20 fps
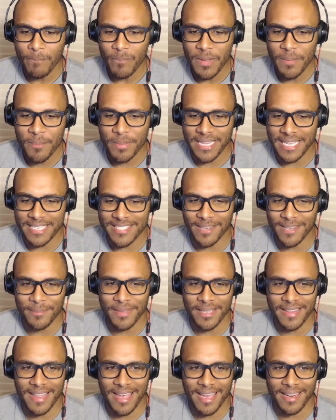but that's
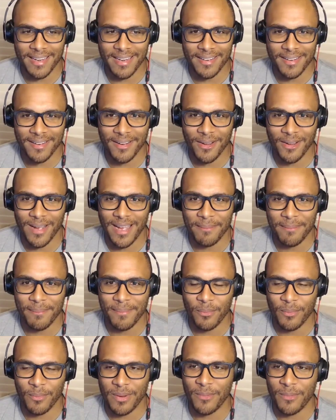something that you know I,
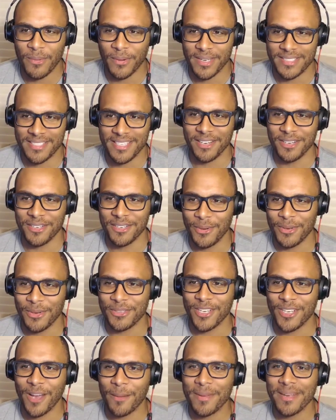we were considering doing.
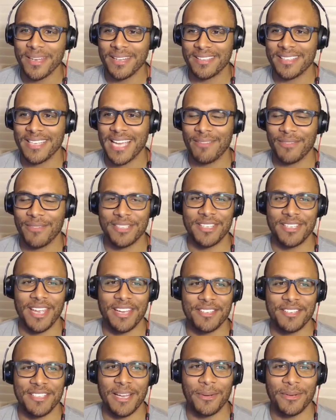To come in this
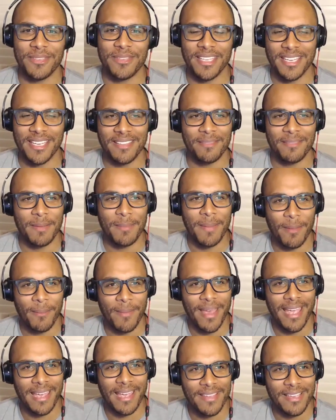conversation, I was thinking in the back of
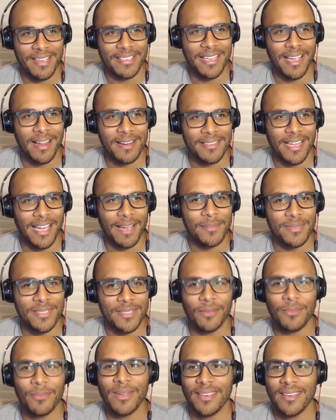my head the entire time. It's
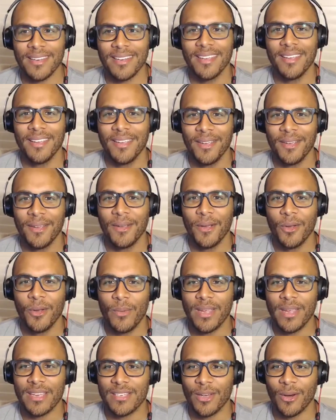like we could
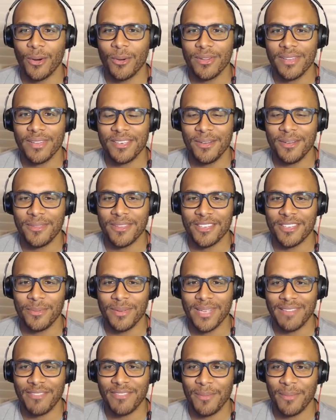we could totally do this.
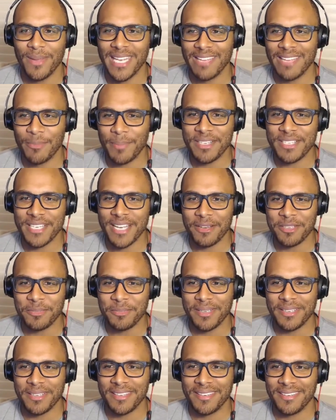We could have a, we could have a beach house,
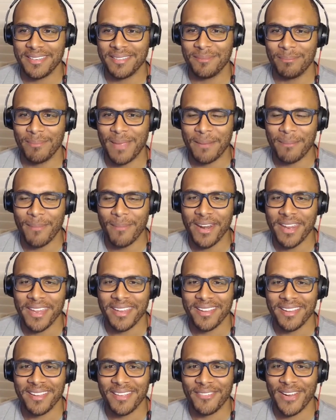but make money
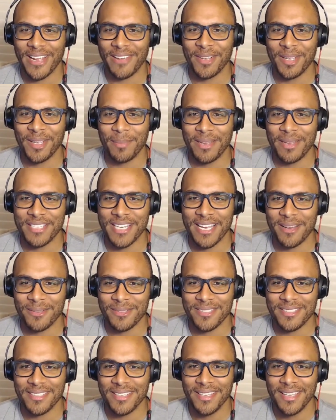if we're having a beach
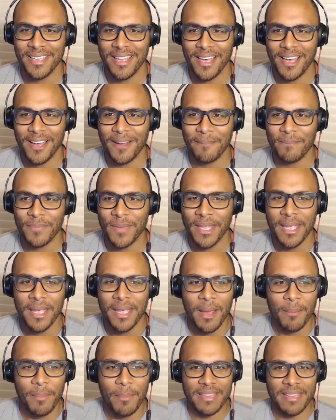house. Um,
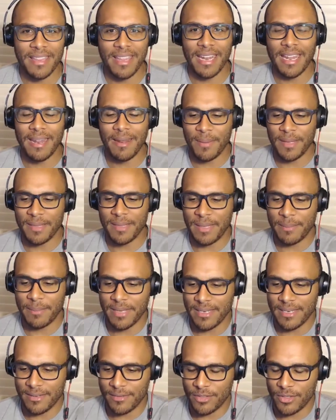and then, but, but,
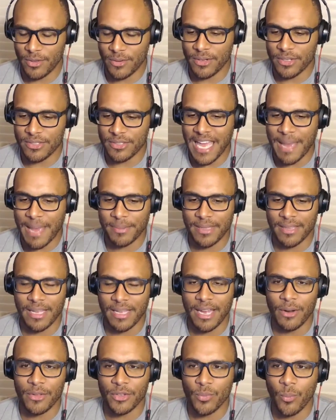but so there's that. But then
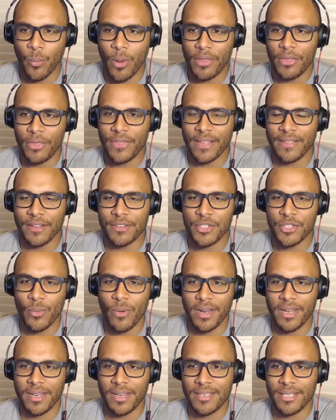I know there's one thing that you
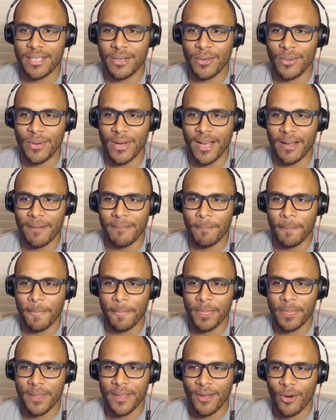wanted to, um,
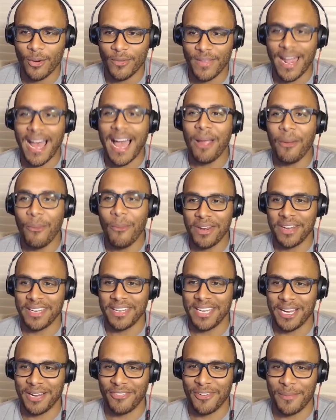or that I wanted to
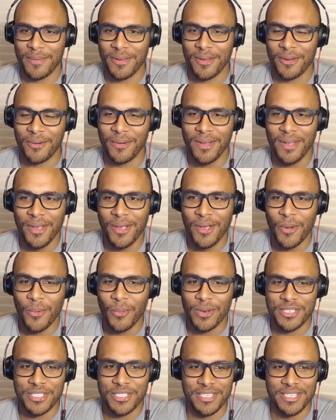hear from you,
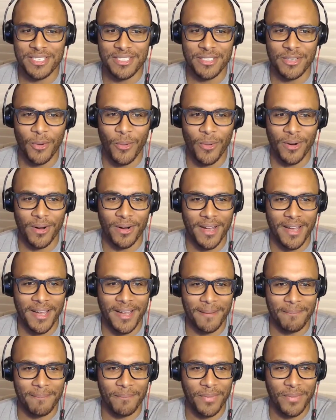which is your
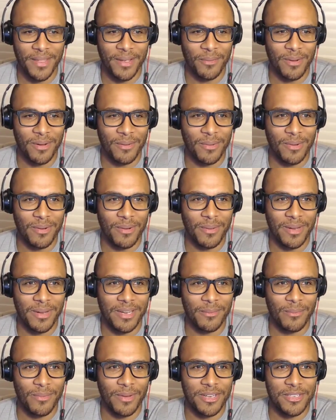um, uh, what
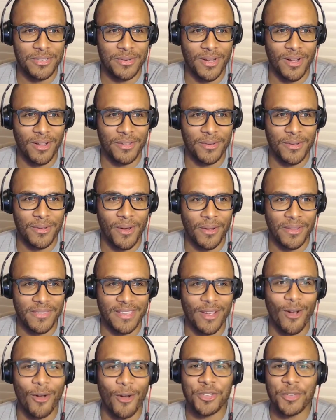did what did you call it? You called it
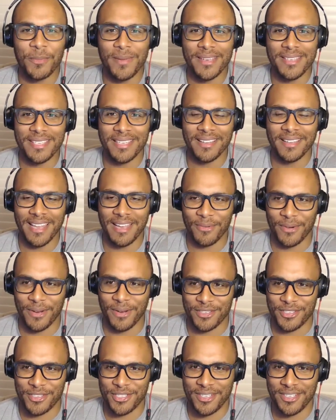the ultimate
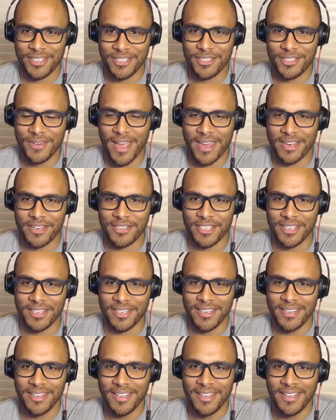leverage strategy.
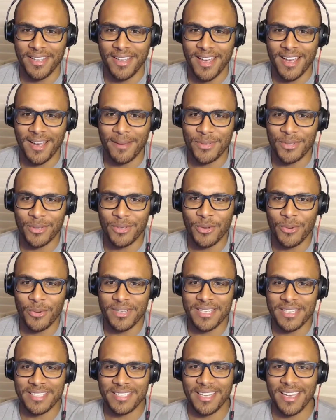Um, so do you
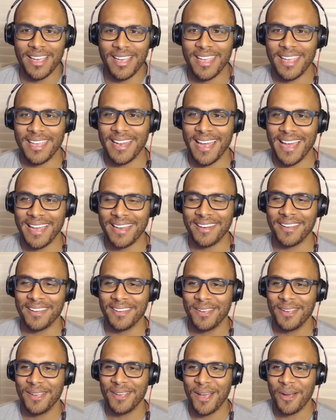want to um. just uh, hit on
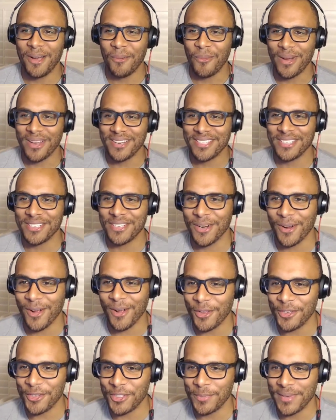uh, what your
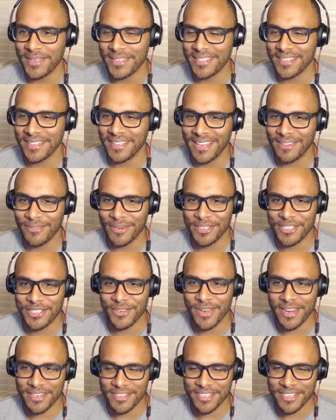ultimate leverage
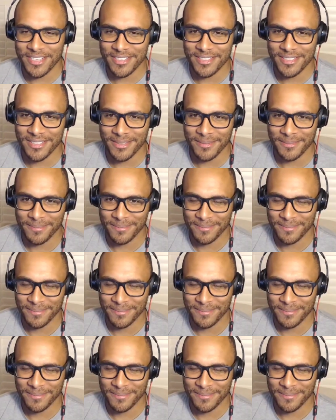strategy is?